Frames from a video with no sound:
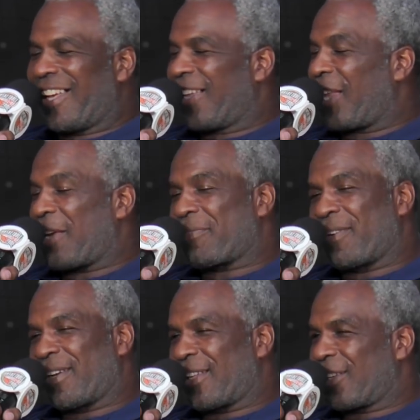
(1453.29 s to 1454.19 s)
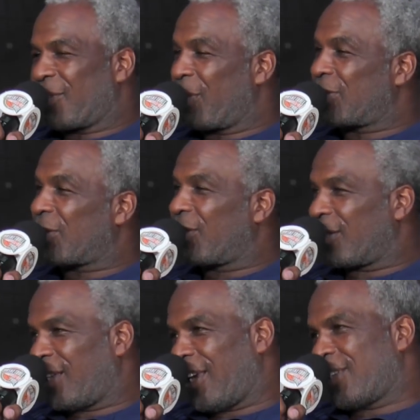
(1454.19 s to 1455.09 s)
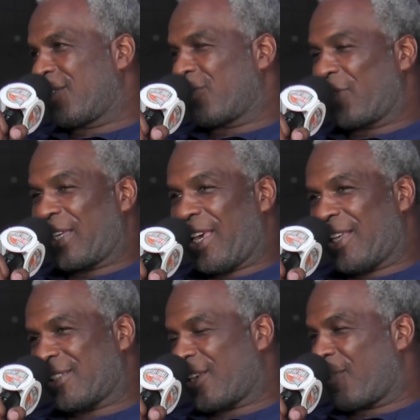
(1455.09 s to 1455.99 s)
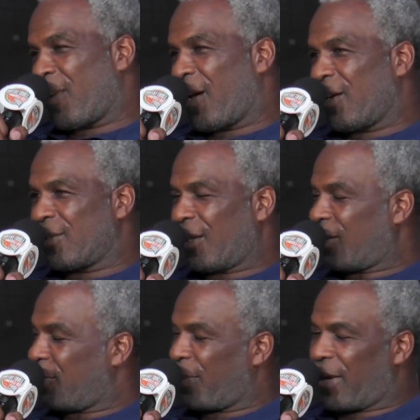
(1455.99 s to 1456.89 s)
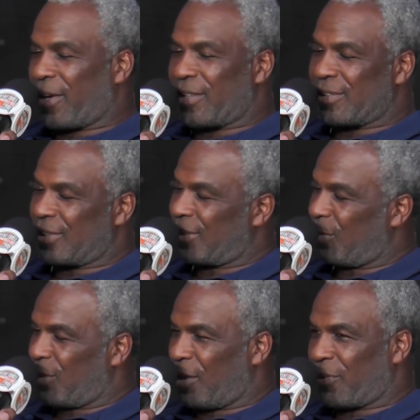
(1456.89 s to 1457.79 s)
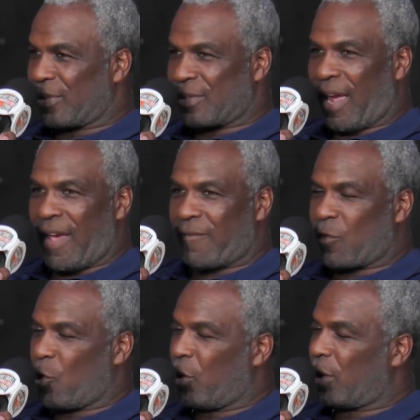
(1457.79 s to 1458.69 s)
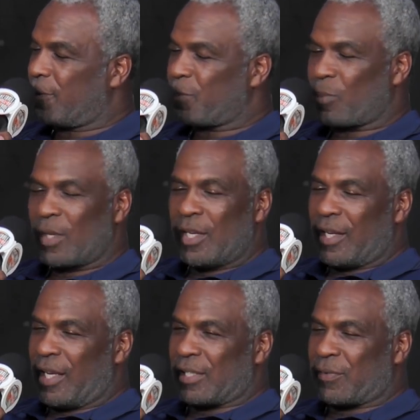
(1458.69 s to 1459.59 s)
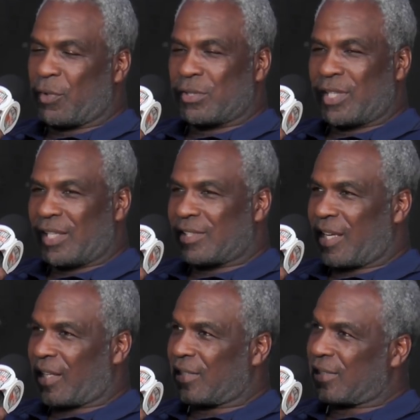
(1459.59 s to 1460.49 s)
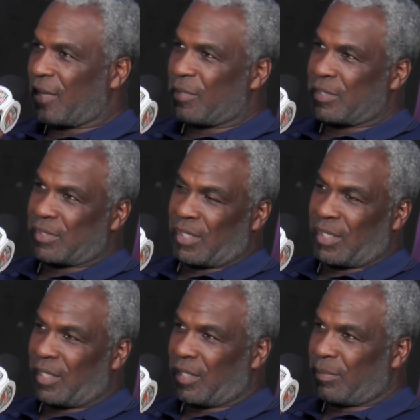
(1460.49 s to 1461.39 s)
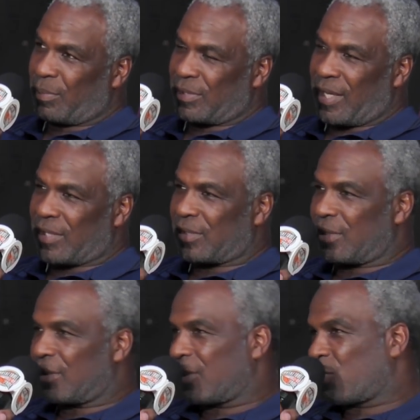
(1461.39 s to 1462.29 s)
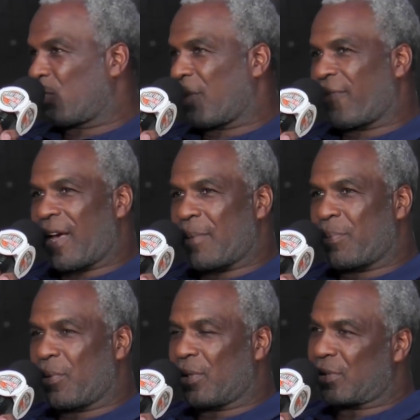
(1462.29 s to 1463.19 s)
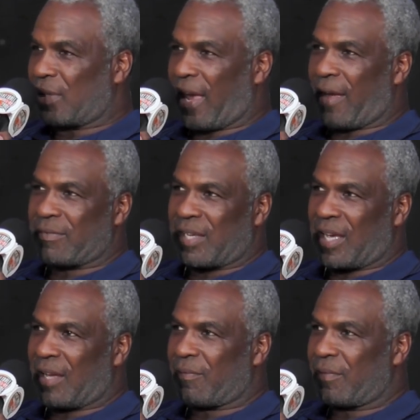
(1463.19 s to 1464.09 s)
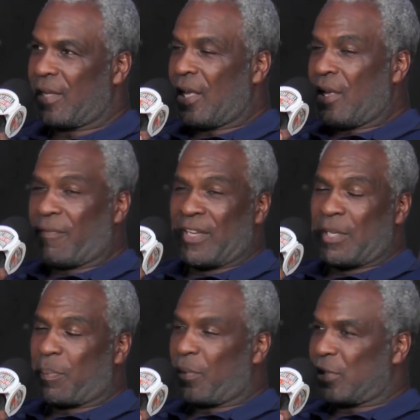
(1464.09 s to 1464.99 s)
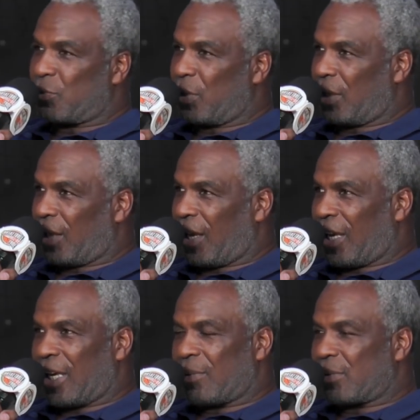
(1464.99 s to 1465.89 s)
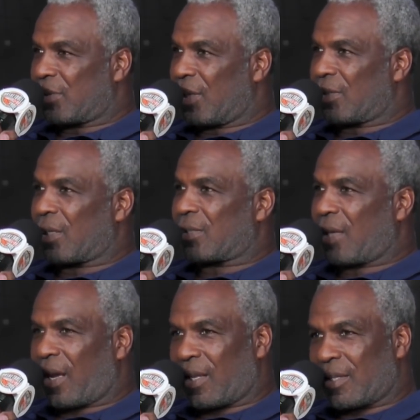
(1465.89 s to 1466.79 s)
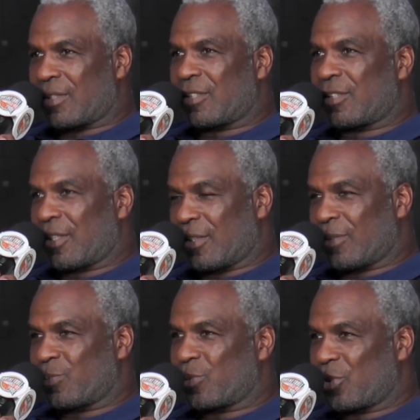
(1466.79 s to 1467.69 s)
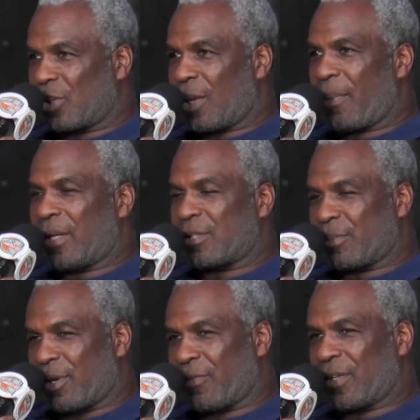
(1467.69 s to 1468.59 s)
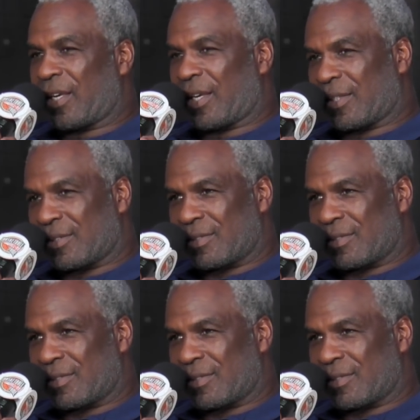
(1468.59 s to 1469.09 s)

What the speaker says: They funny, though. But it's a good lead, though. The kids come out, the parents, it's something different. It's half court. It's 14 seconds every possession, 25 points halftime, 50 points win the game. It's exciting. You know, should come out tomorrow if you can.